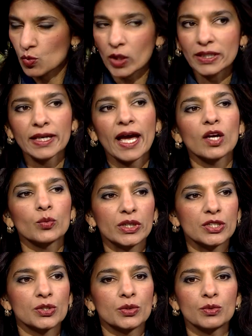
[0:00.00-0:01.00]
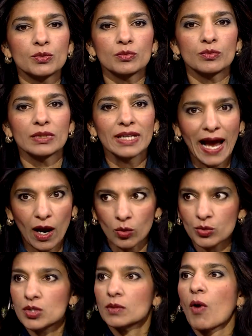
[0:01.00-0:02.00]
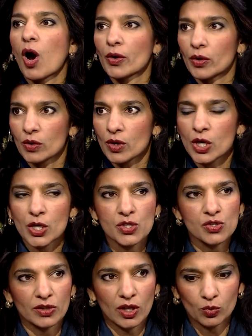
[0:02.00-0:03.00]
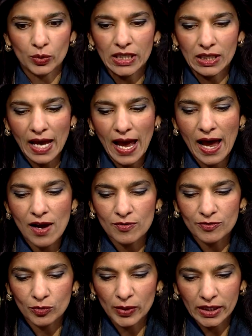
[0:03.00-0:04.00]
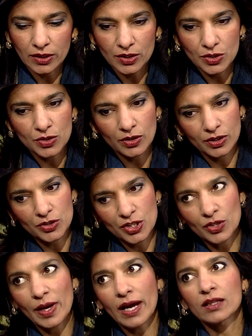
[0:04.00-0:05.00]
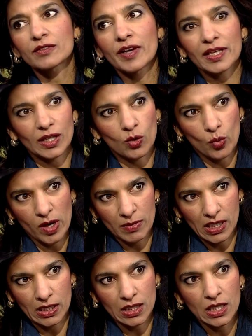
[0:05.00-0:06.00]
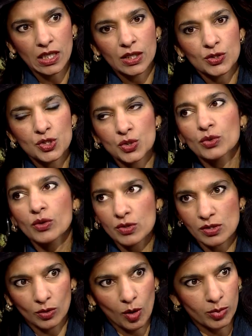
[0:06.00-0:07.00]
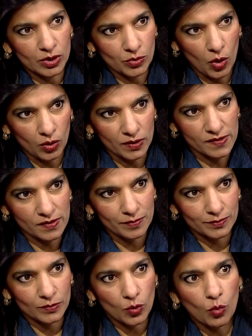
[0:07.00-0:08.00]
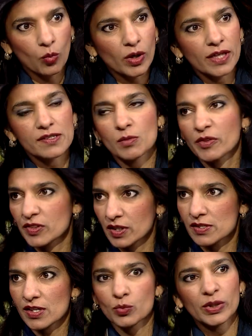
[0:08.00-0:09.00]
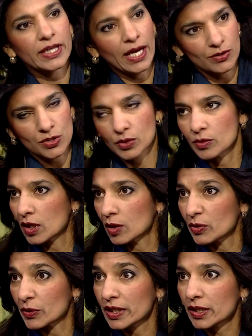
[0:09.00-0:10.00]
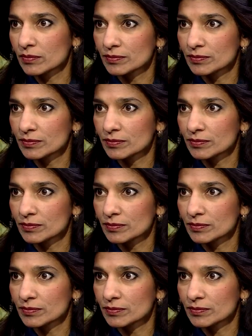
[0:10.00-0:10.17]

What can we do now, tomorrow, so that we can continue elevating women to those global roles? What are some of the things that we can do, Marina?